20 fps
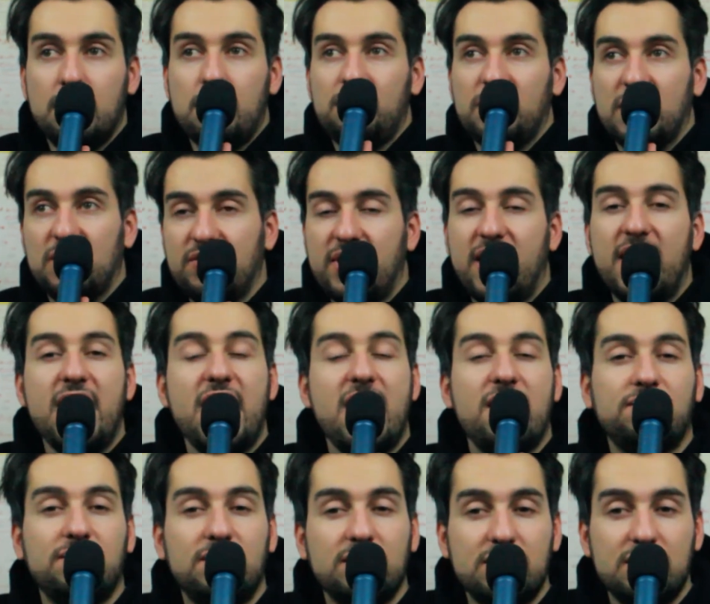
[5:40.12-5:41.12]
if I
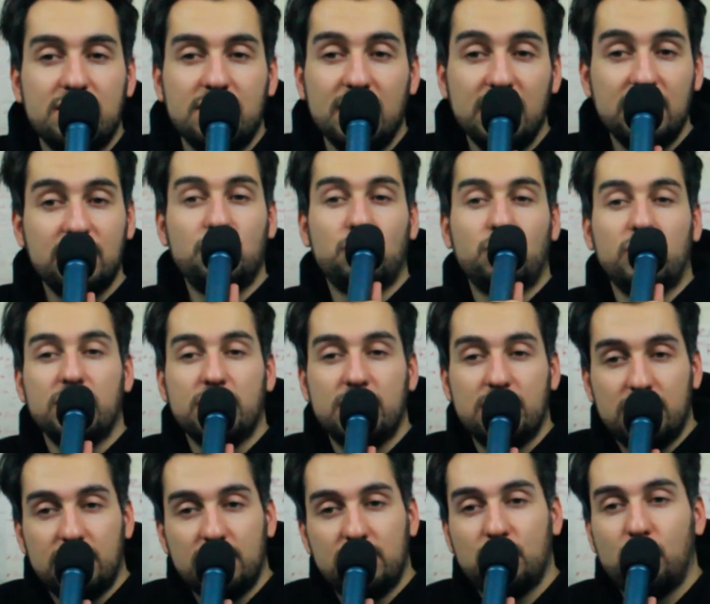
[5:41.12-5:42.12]
have this
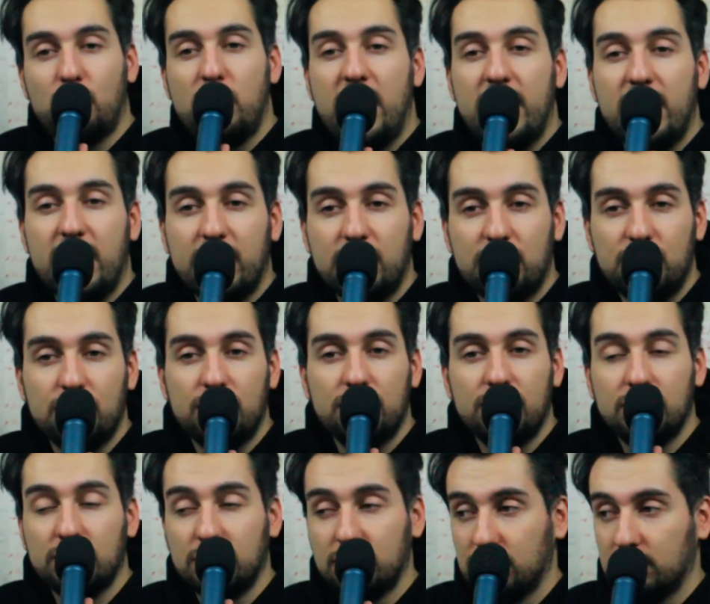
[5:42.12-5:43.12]
interest, so why I
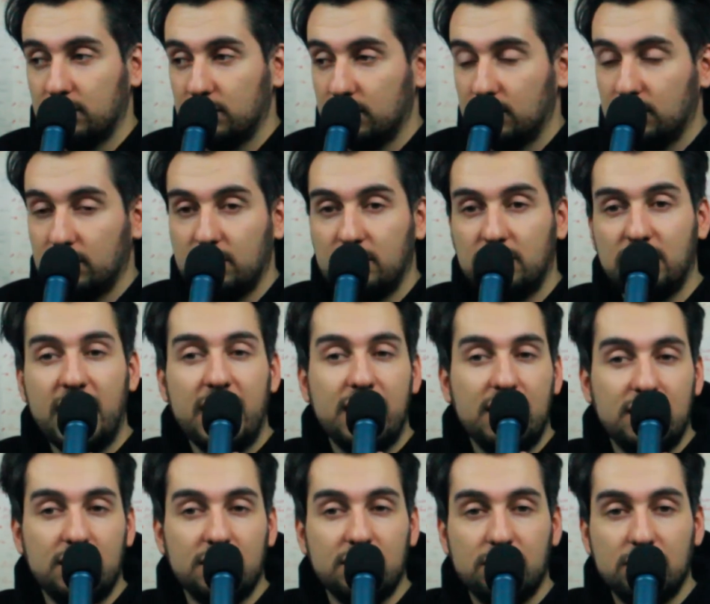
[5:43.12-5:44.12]
shouldn't
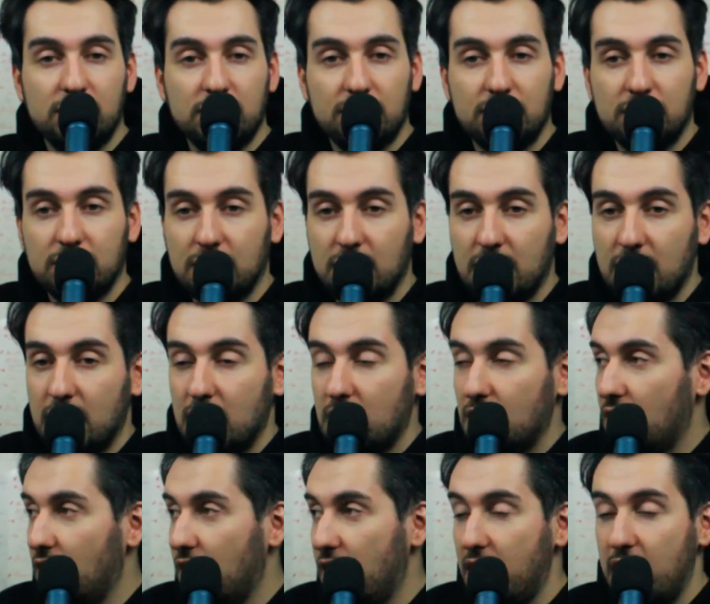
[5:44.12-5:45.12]
study it?
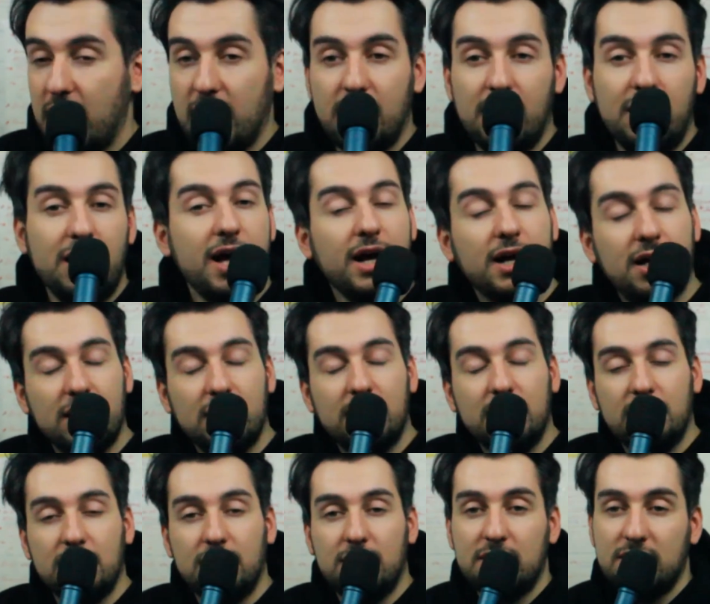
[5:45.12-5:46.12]
And
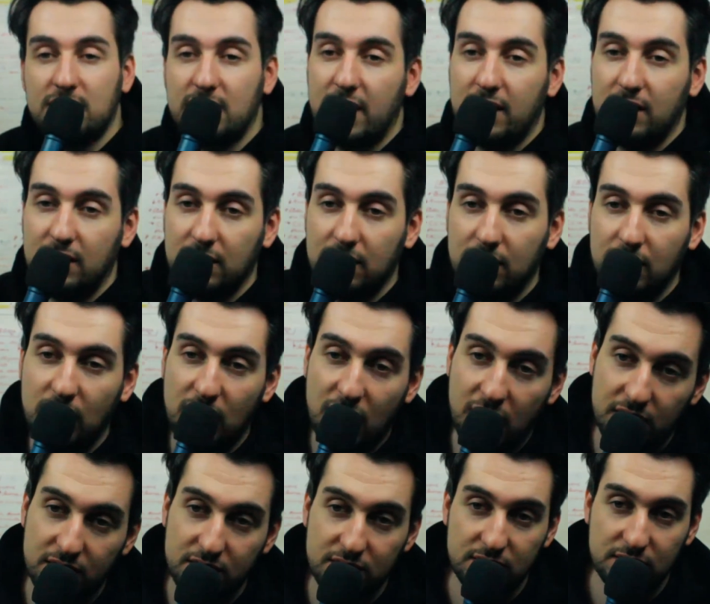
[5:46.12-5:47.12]
luckily the studying
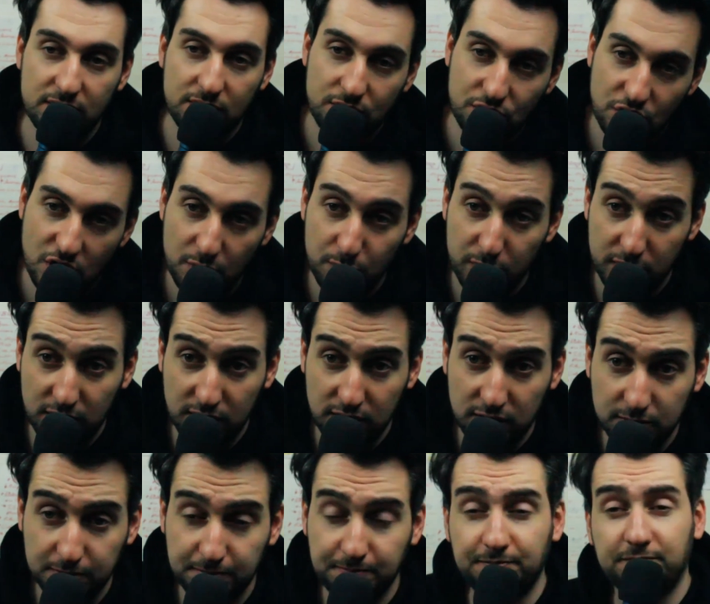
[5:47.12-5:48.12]
costs in
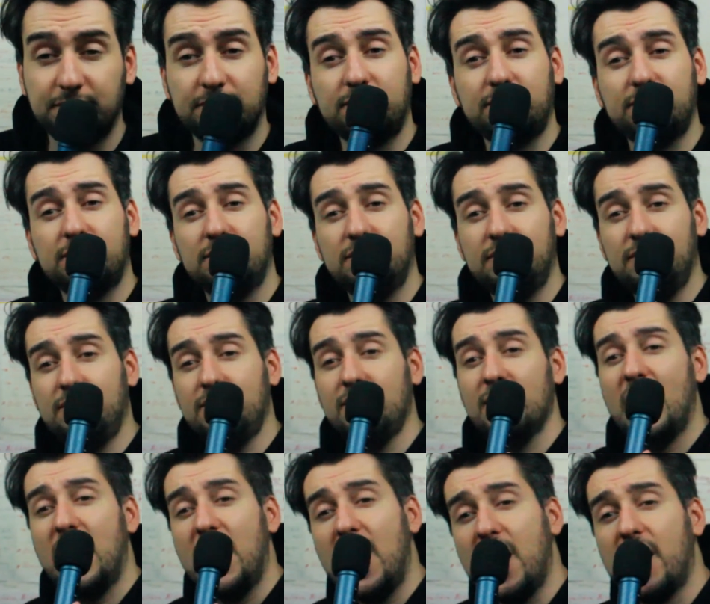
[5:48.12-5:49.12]
Germany
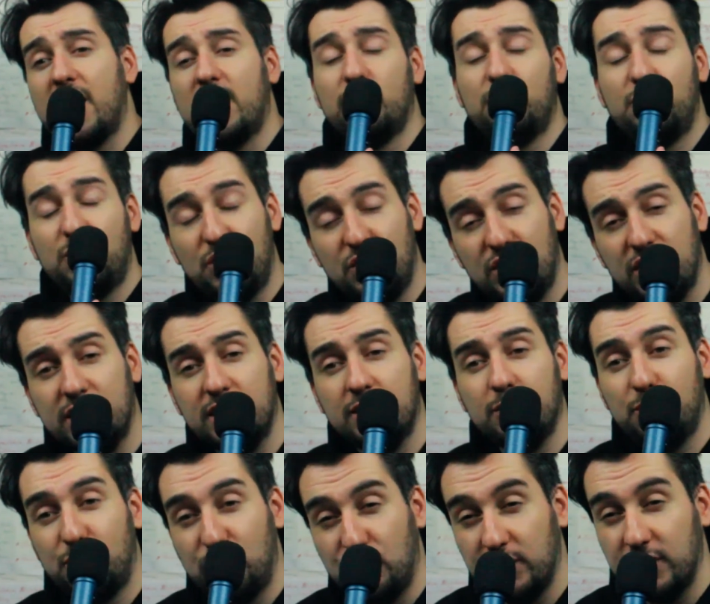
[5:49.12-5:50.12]
are
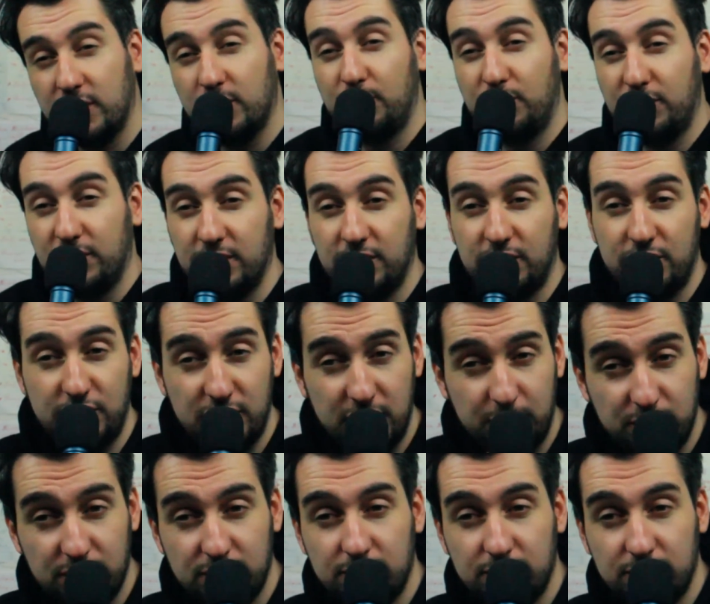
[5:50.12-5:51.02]
pretty, pretty, pretty cheap.